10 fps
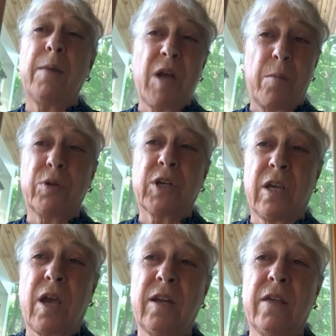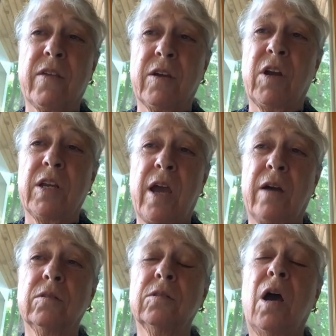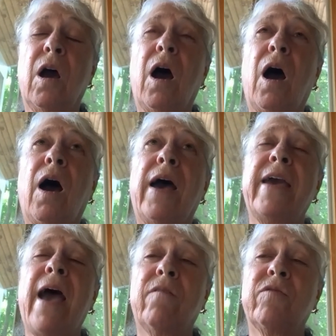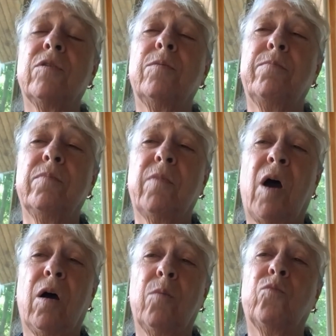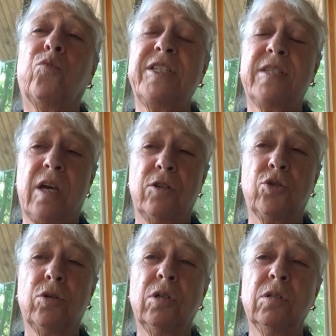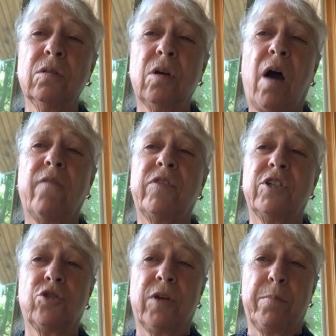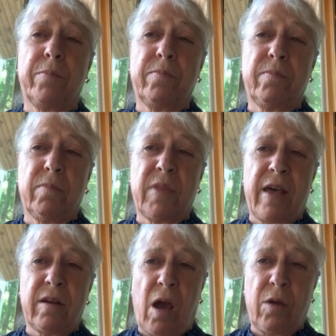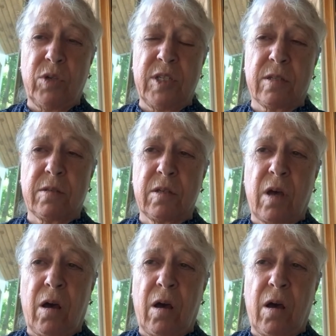not booking anything right now. I have the reschedule of the trip that I was